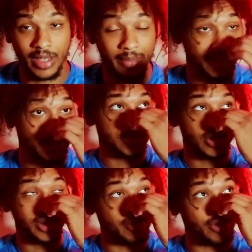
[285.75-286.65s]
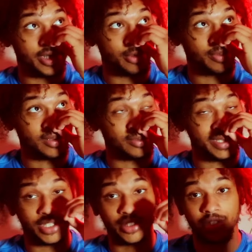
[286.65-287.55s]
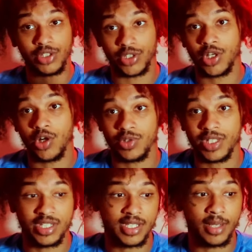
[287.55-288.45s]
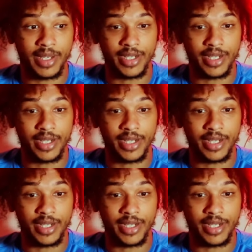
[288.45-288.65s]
I mean, don't get me wrong, he'll probably be a good coach in some